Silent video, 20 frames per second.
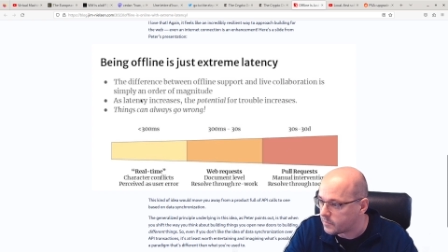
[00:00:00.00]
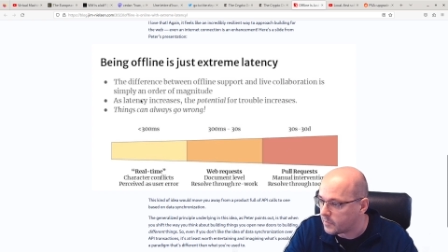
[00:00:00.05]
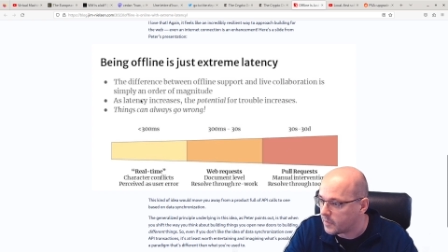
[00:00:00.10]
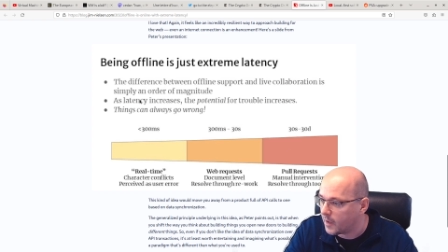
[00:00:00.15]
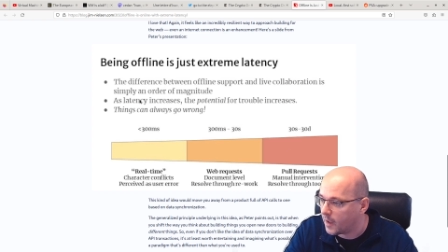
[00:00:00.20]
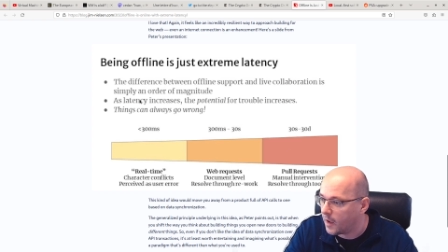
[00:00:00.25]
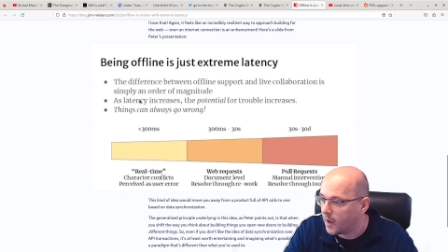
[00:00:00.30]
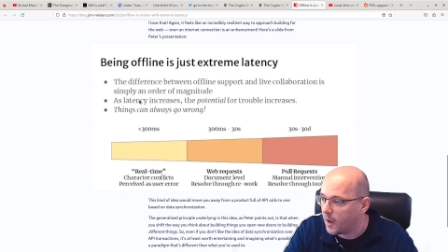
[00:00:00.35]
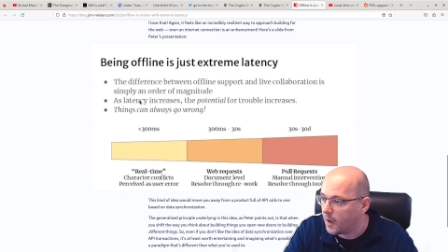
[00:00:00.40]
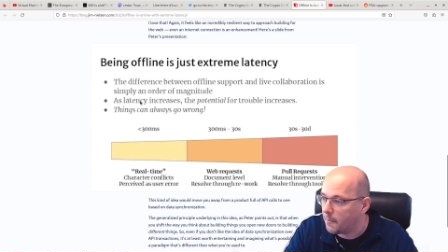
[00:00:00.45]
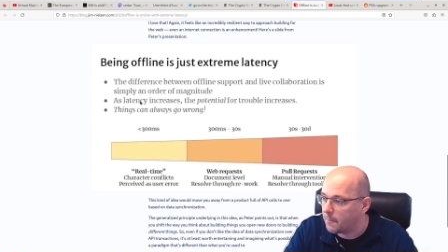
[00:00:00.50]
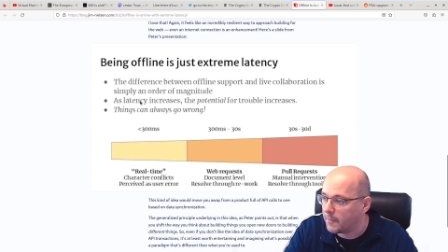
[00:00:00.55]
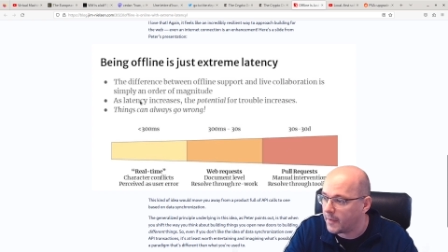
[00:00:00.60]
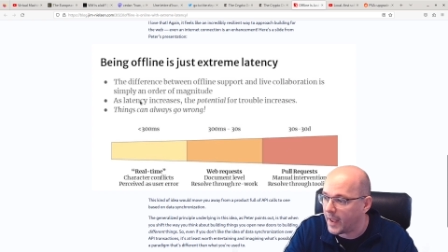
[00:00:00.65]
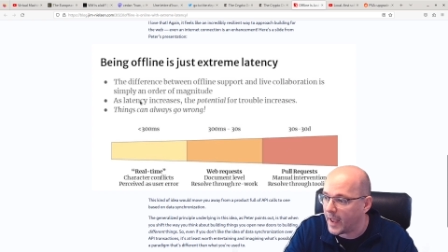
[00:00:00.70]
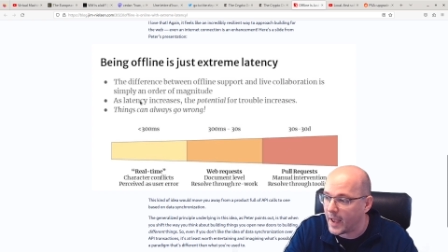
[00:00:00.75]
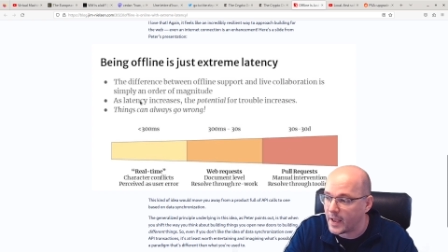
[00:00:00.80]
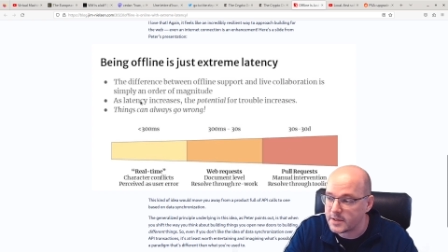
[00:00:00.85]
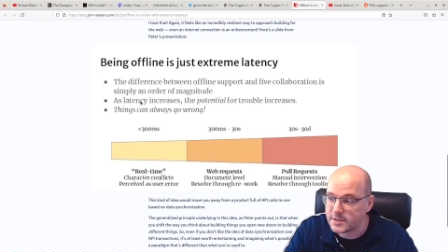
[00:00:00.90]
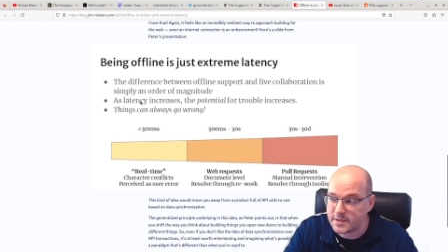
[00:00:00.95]

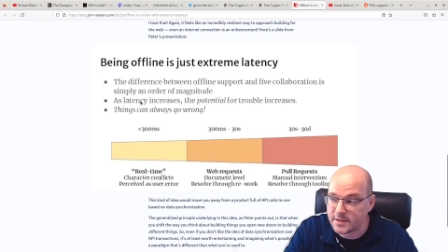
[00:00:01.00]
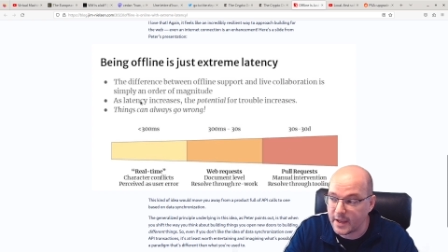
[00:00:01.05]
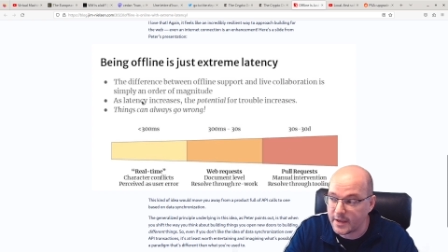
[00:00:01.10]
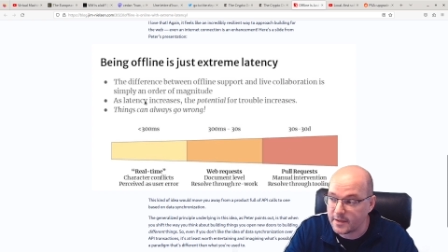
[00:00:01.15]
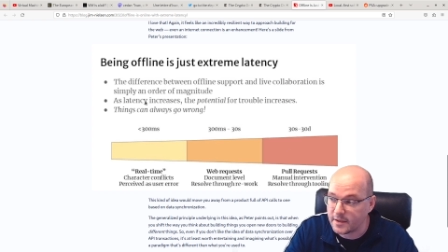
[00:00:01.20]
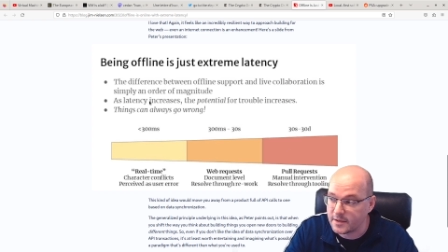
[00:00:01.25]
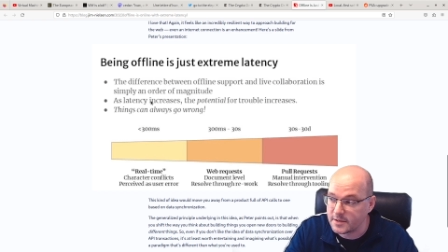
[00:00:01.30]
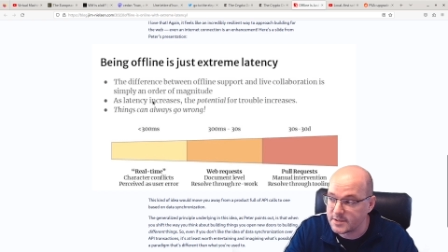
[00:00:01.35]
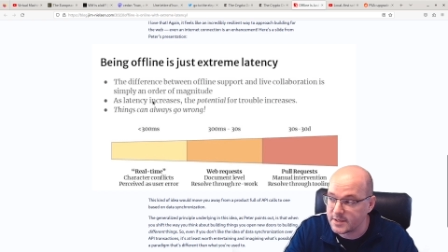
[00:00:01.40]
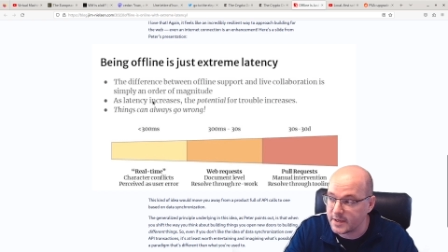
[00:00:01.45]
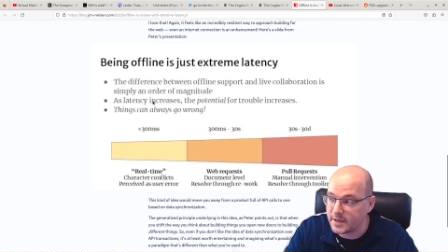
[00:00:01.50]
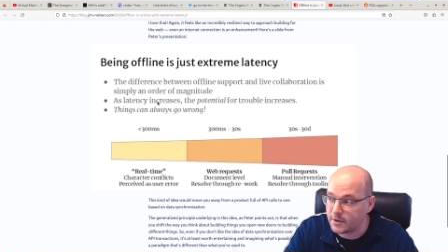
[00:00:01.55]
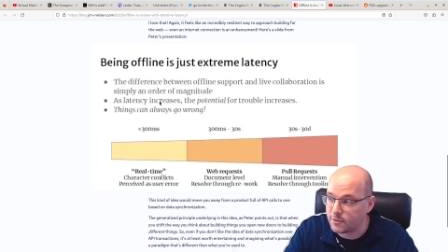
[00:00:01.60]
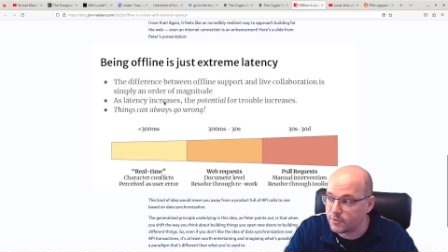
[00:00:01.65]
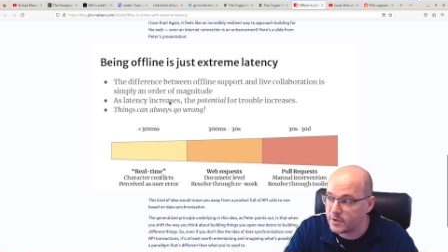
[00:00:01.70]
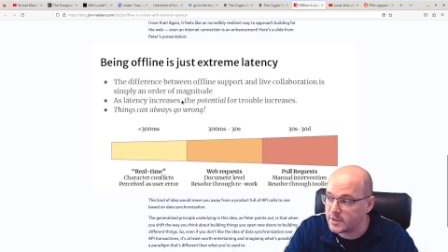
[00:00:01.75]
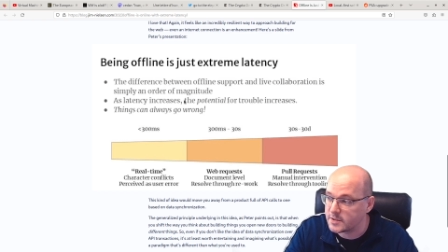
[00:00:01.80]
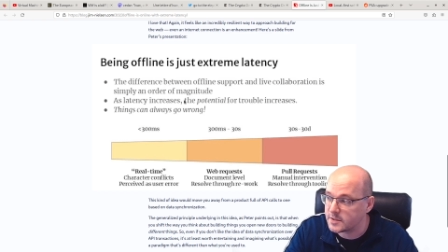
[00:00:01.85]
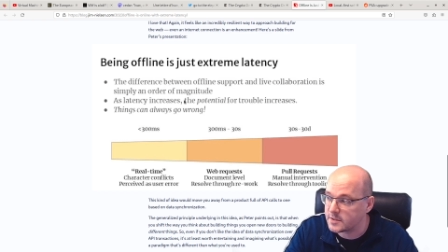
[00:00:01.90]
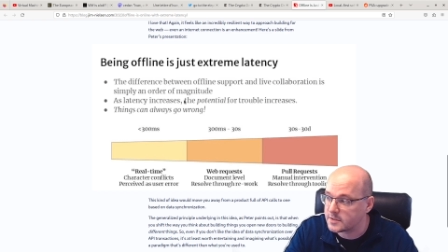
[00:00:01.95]
as latency
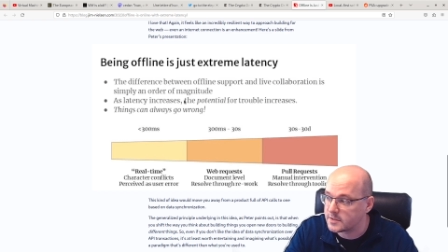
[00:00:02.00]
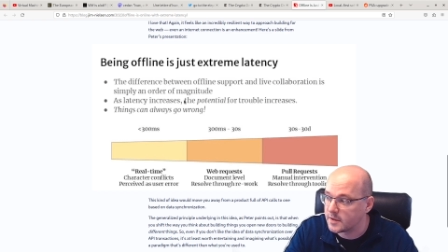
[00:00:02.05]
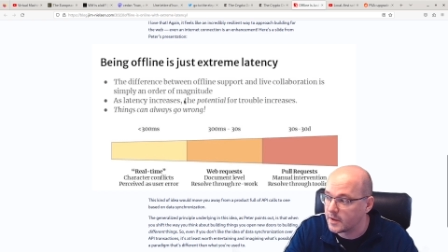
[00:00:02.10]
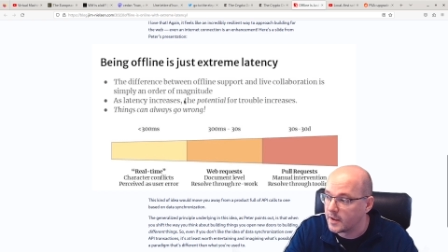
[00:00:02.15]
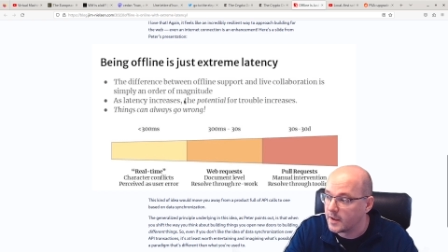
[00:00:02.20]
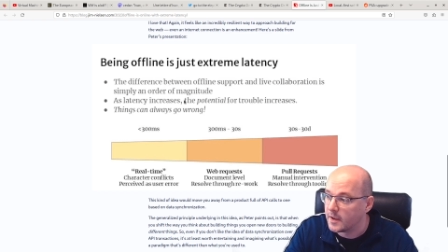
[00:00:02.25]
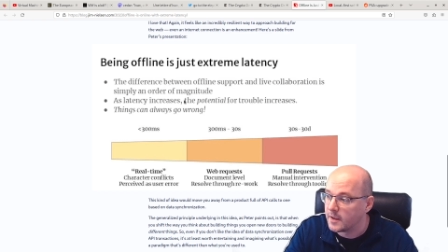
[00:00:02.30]
increases,